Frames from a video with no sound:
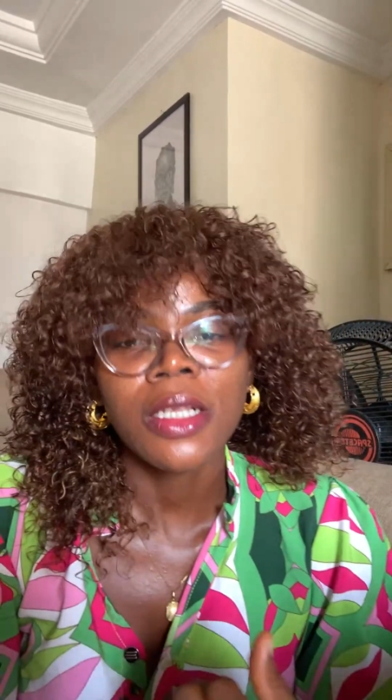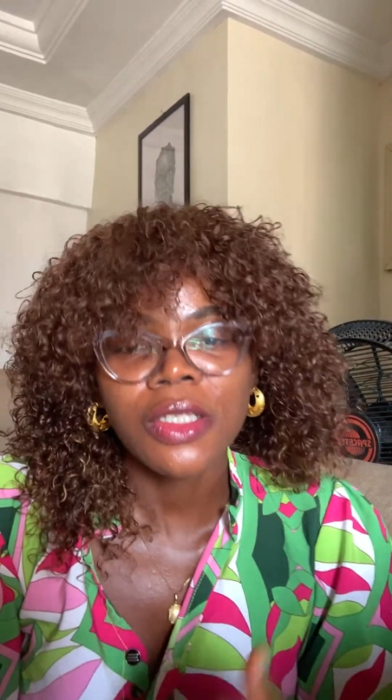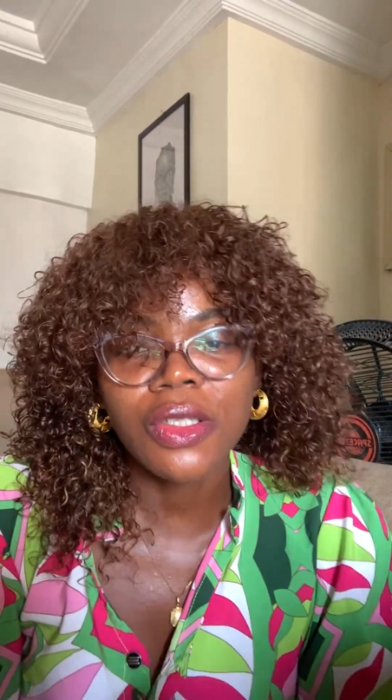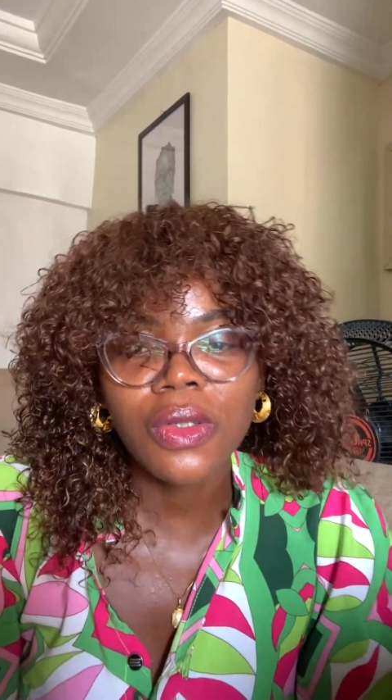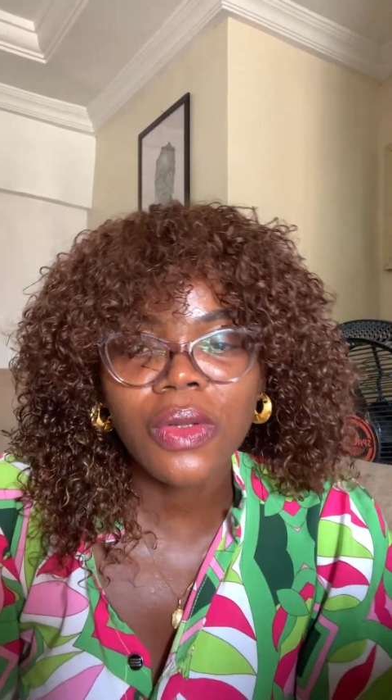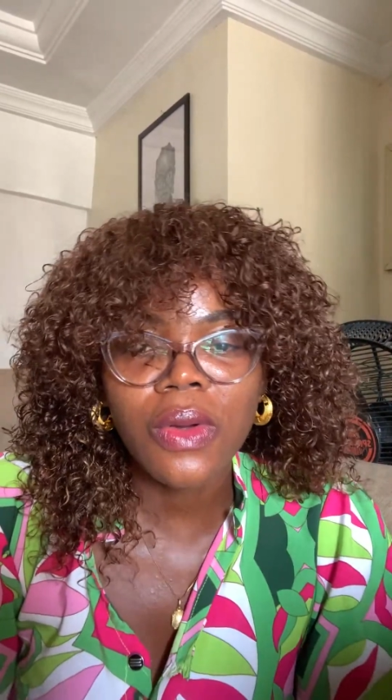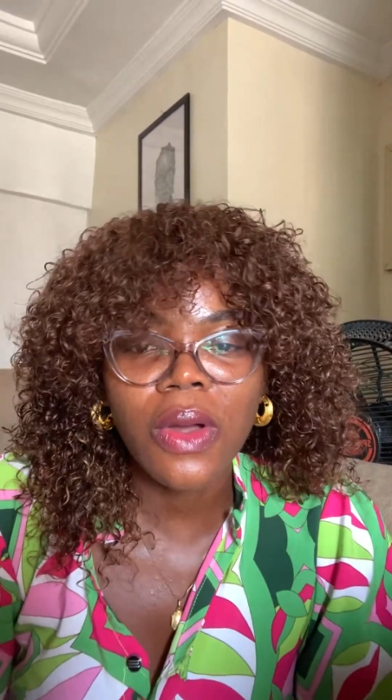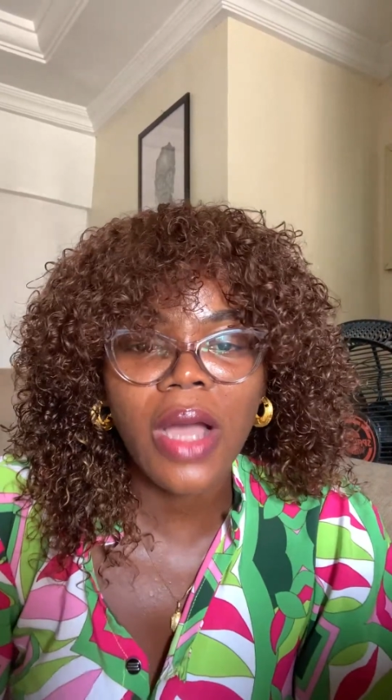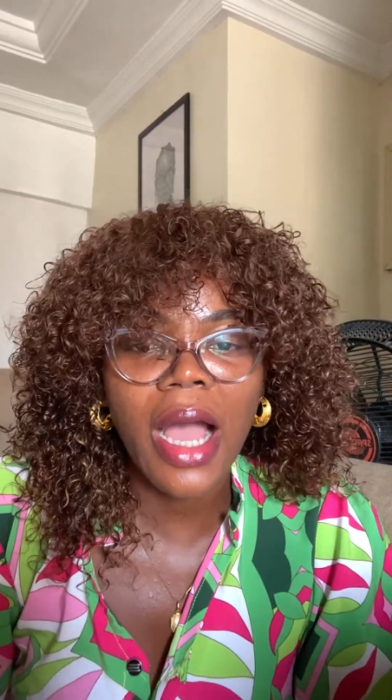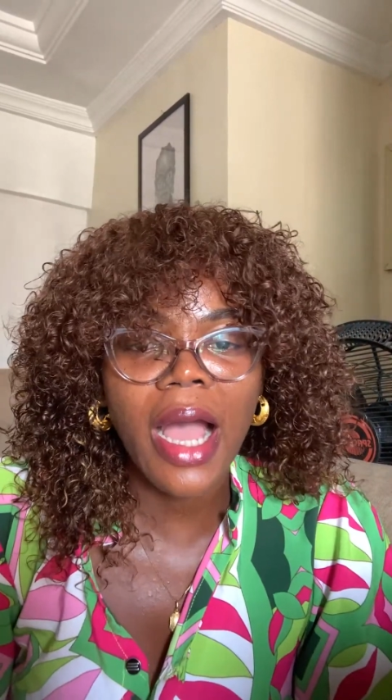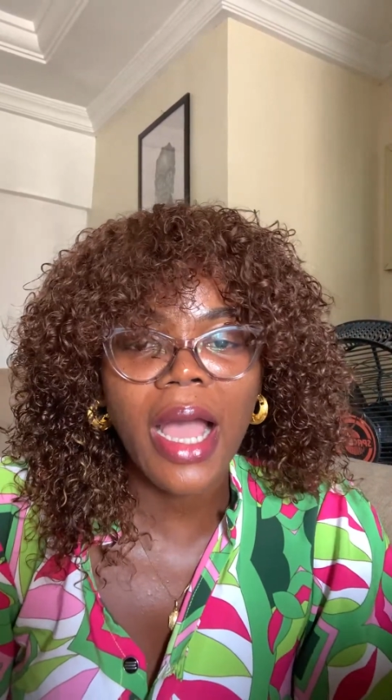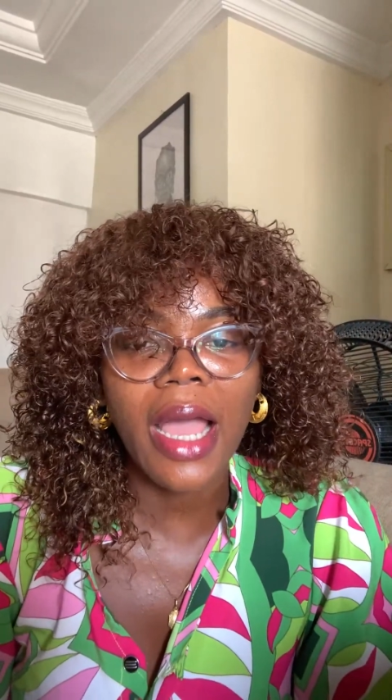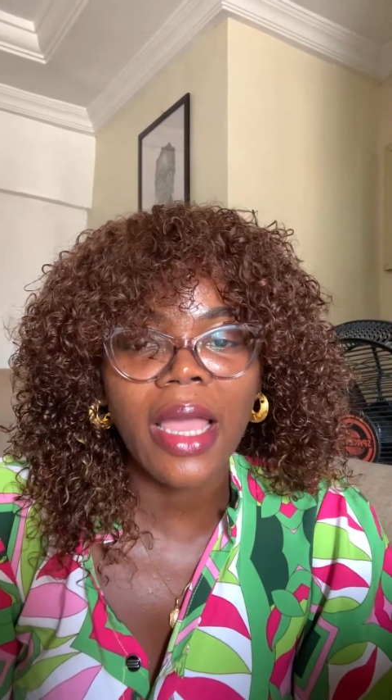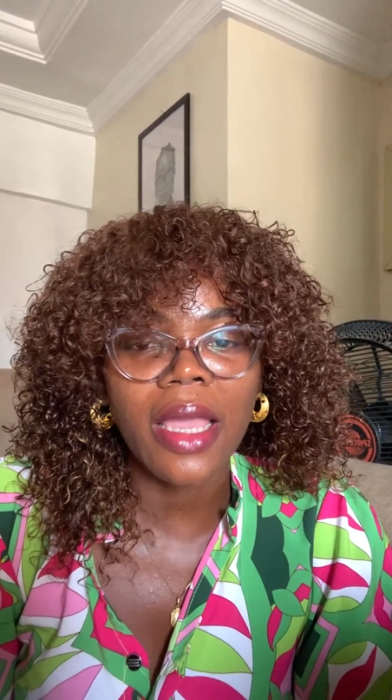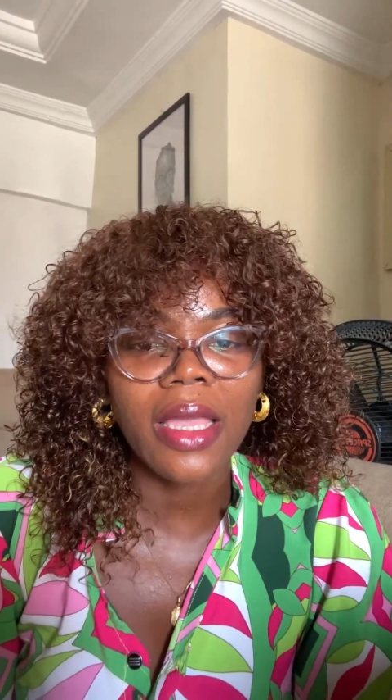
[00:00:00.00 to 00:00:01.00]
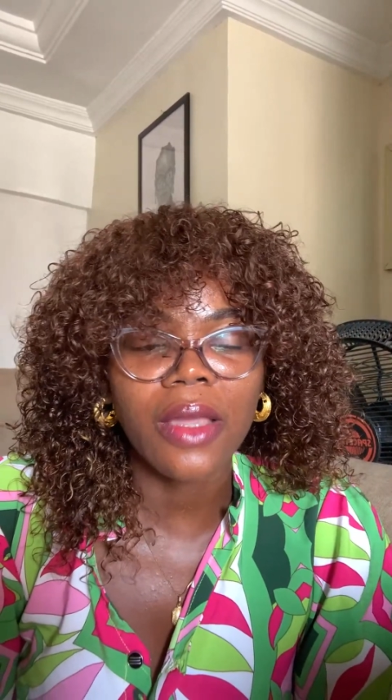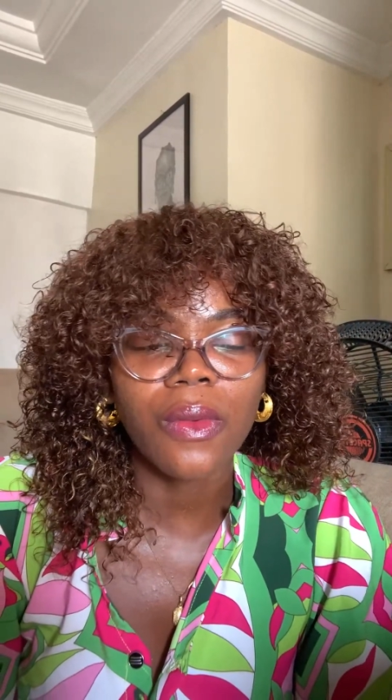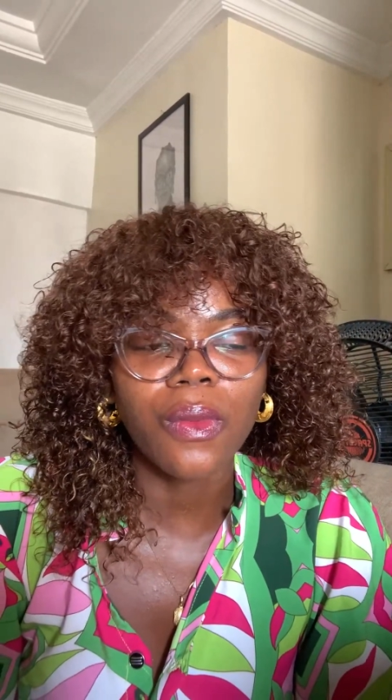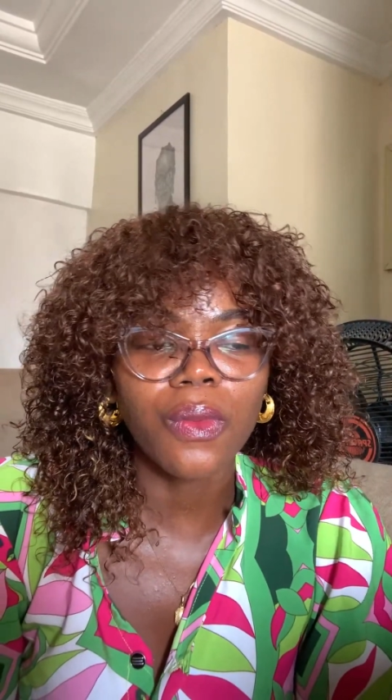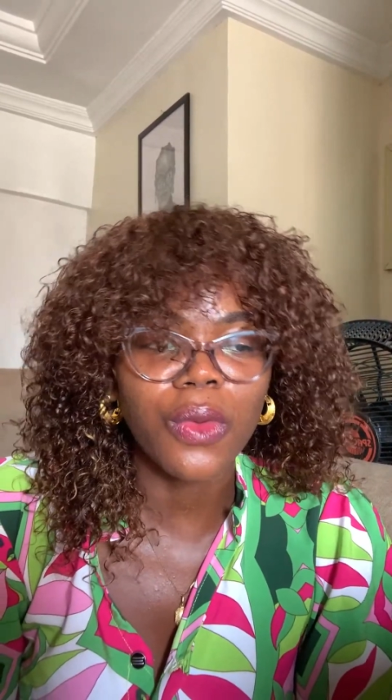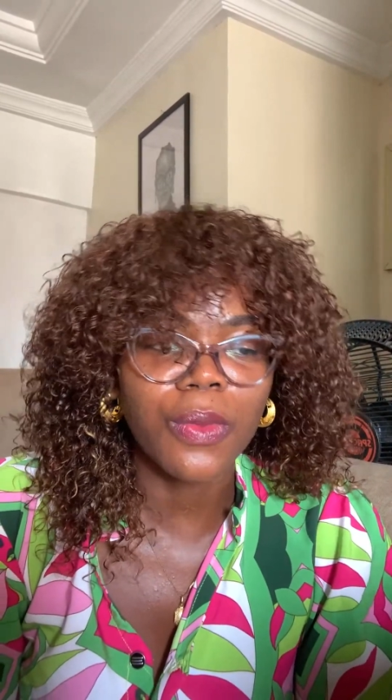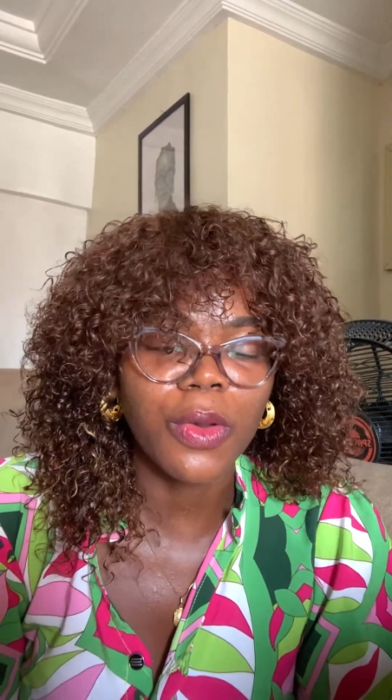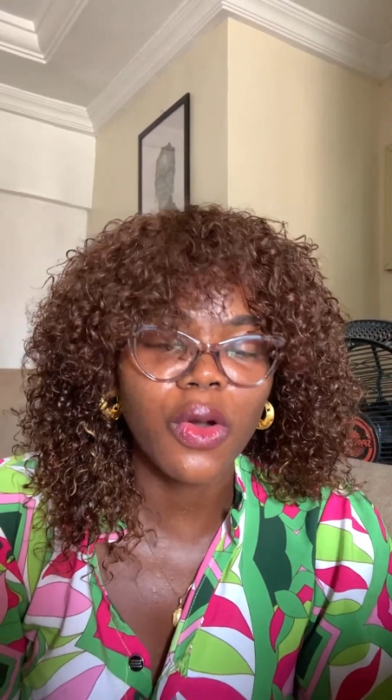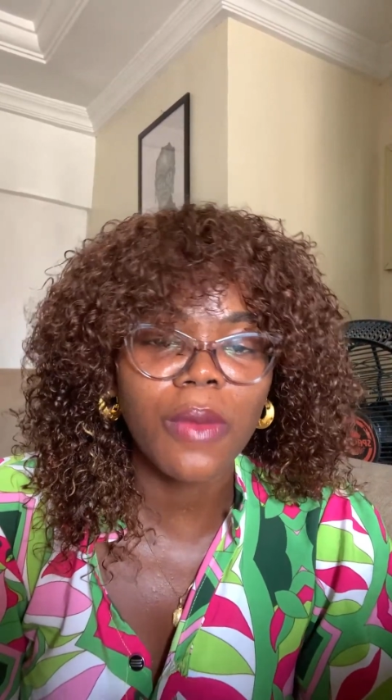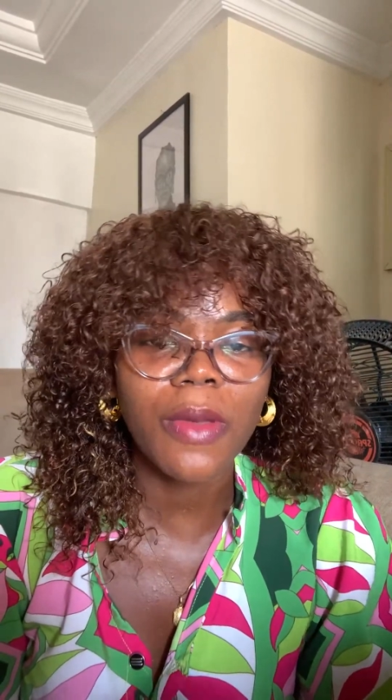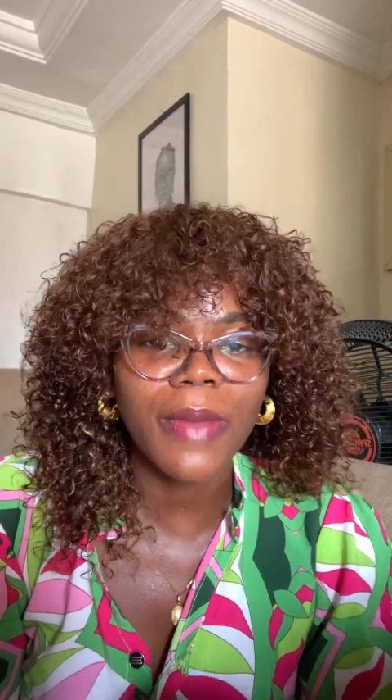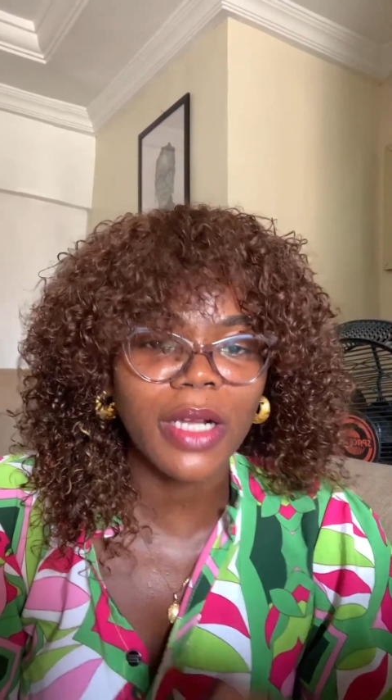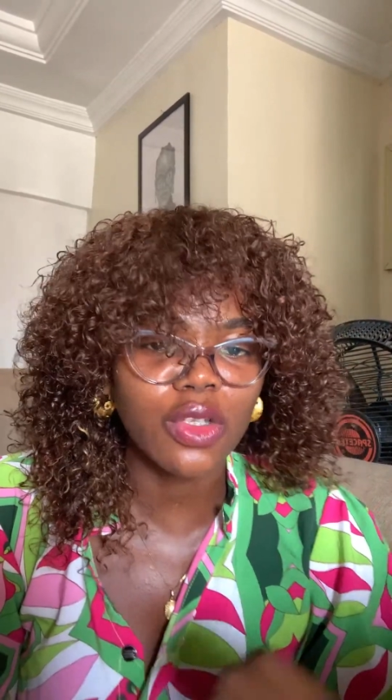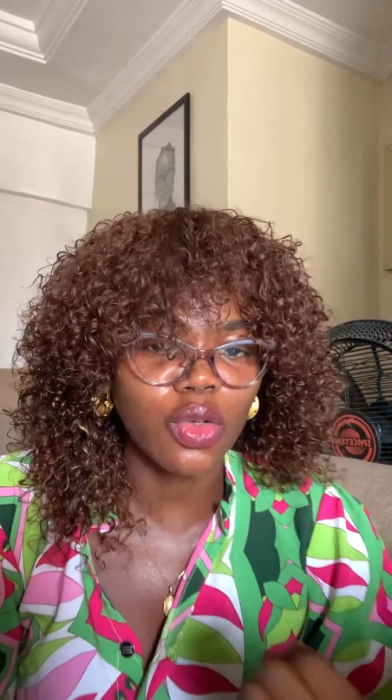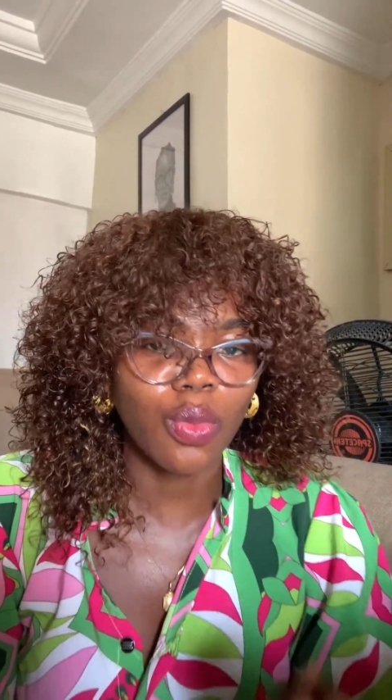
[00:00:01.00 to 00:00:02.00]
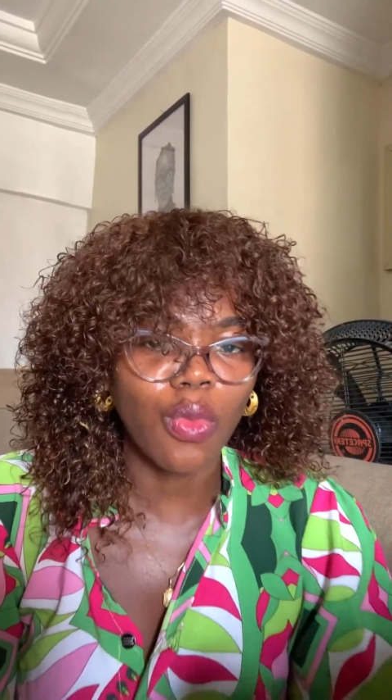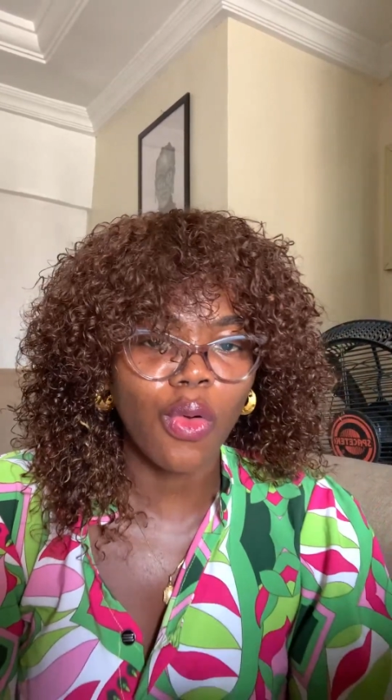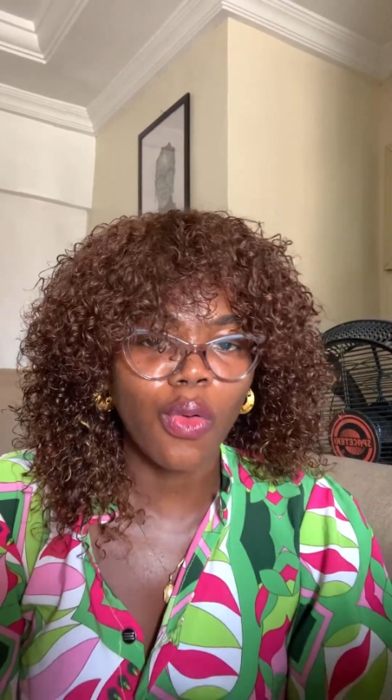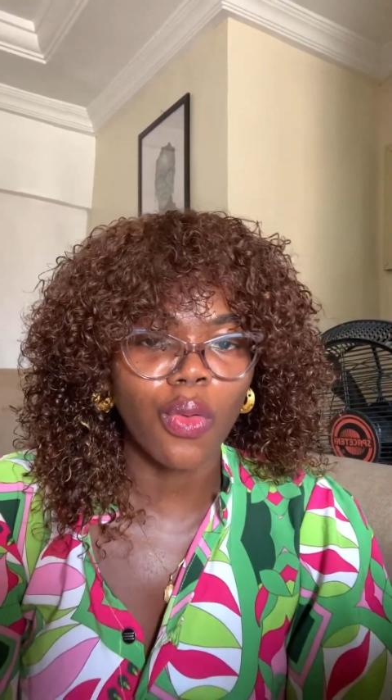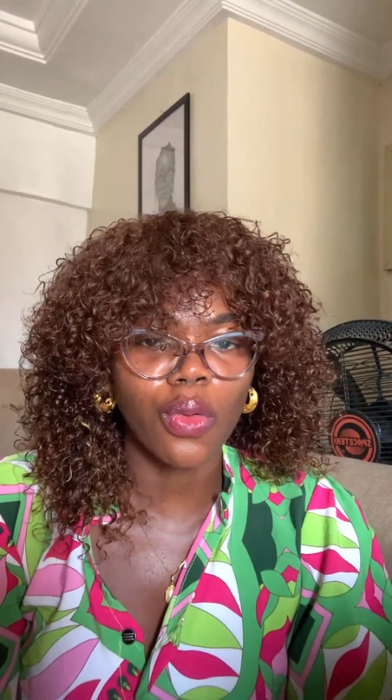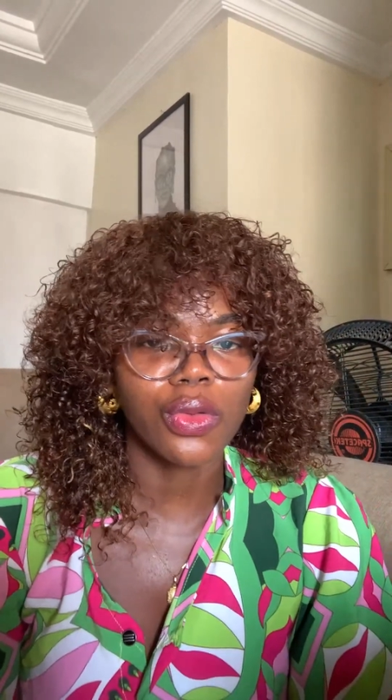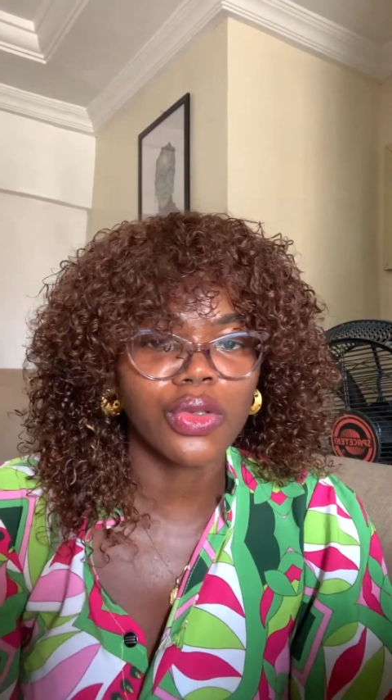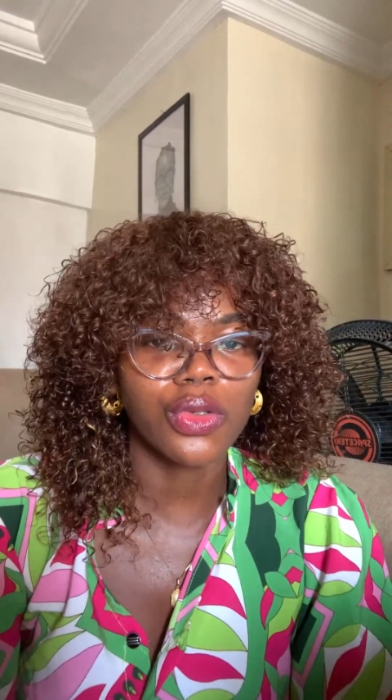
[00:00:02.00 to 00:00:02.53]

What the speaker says: So I will be coming back tomorrow